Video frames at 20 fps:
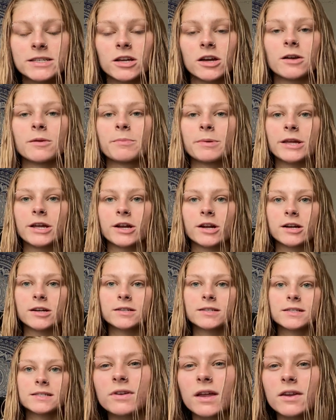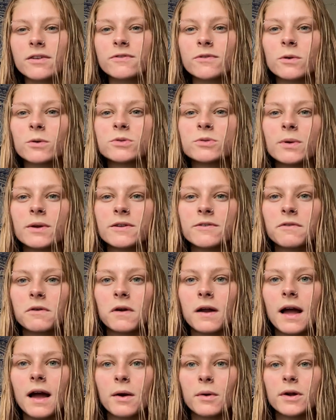tongue pierced, not a full
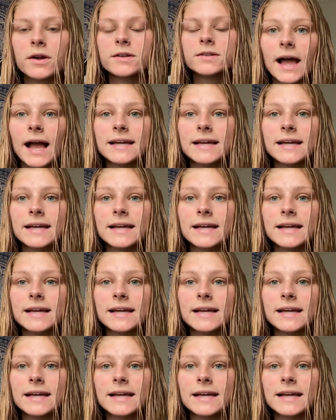24 hours.